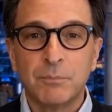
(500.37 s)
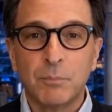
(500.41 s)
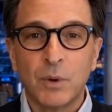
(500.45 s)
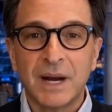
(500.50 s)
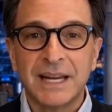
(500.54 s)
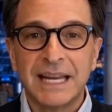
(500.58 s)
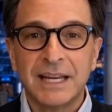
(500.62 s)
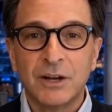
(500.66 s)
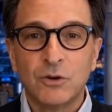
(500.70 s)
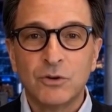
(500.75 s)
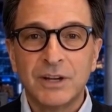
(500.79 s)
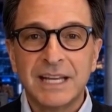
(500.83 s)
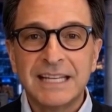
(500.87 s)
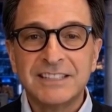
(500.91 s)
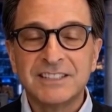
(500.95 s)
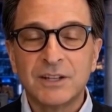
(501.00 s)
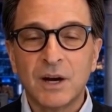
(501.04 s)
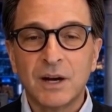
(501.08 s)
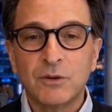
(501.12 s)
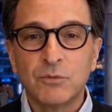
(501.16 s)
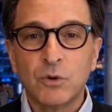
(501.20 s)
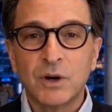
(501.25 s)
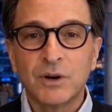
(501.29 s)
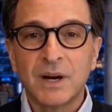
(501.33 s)
Money creates
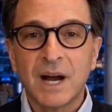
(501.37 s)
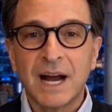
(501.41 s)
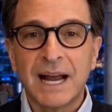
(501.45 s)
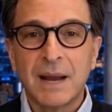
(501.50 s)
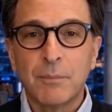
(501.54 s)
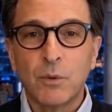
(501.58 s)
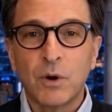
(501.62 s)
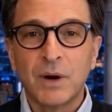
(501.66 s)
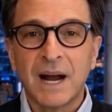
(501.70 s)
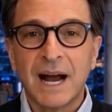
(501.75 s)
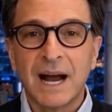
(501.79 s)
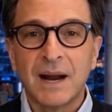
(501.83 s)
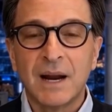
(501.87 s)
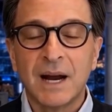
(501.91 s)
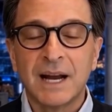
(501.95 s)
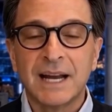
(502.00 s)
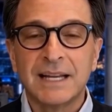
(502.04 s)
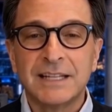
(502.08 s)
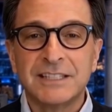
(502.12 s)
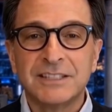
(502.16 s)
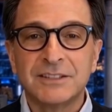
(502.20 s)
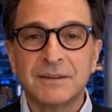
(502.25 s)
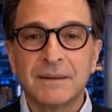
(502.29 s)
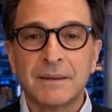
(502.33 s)
unreliable
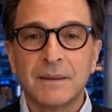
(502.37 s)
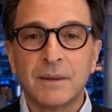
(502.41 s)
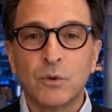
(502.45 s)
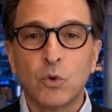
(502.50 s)
allies.